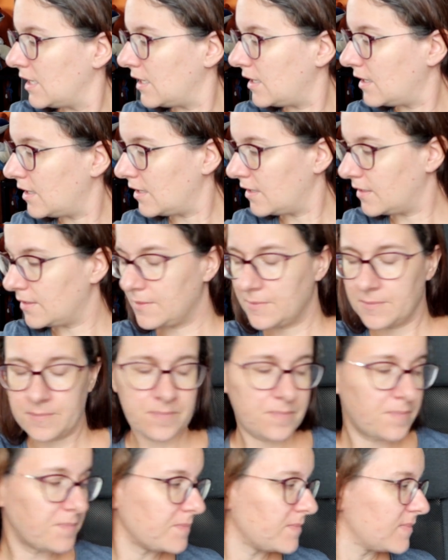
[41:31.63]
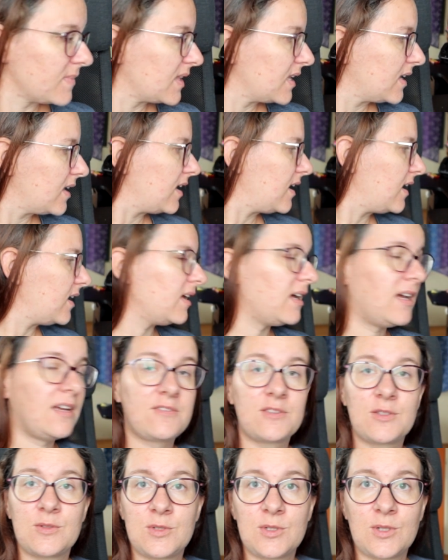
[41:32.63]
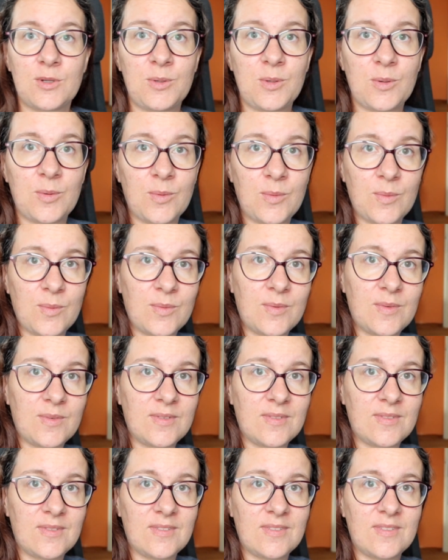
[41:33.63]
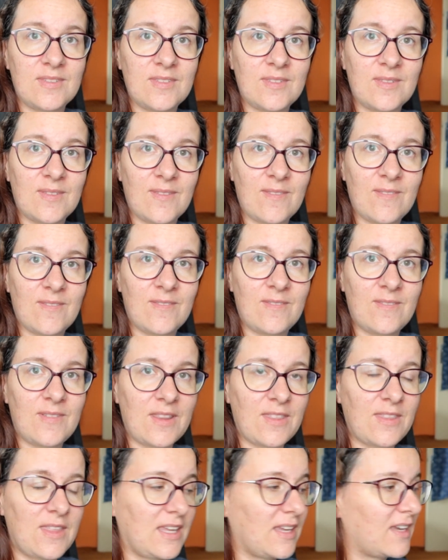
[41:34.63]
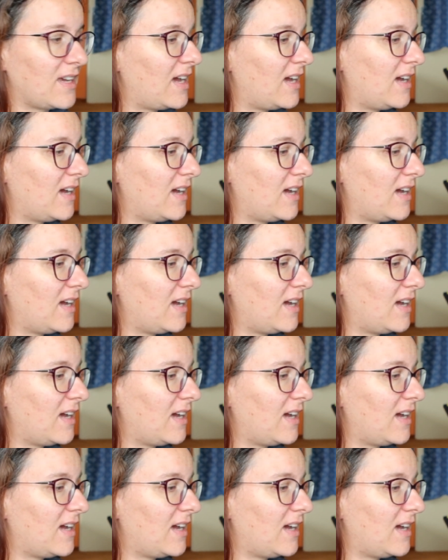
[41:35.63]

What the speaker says: I have to show you one thing.